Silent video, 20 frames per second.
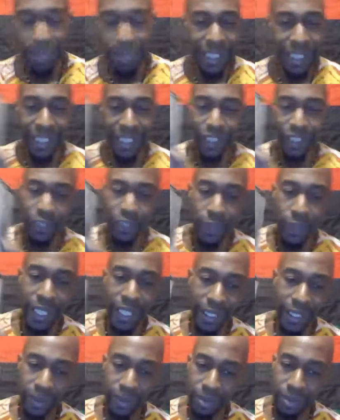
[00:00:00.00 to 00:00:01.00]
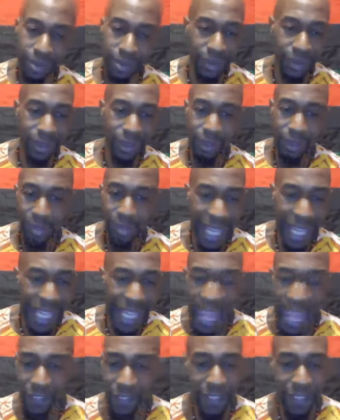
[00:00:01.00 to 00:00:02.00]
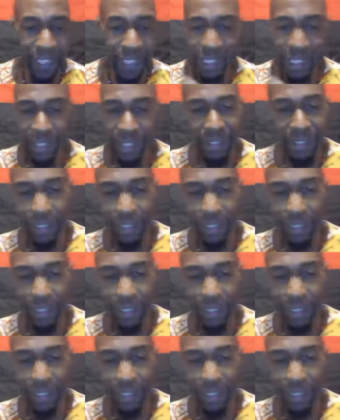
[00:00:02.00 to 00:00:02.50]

in this joint, Black Africa,